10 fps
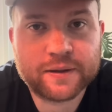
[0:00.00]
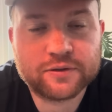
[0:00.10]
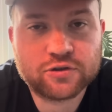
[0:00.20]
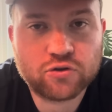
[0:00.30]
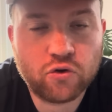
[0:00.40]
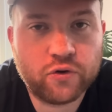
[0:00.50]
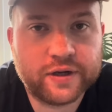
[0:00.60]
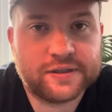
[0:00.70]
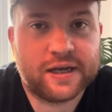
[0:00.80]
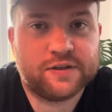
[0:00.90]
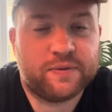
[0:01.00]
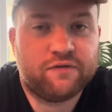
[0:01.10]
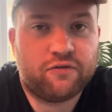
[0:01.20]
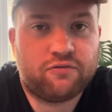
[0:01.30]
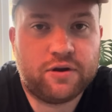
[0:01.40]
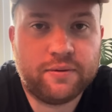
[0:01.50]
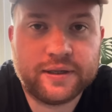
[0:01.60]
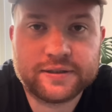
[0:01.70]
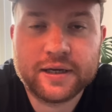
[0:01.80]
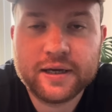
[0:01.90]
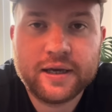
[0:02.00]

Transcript: story as it has been for 3 weeks.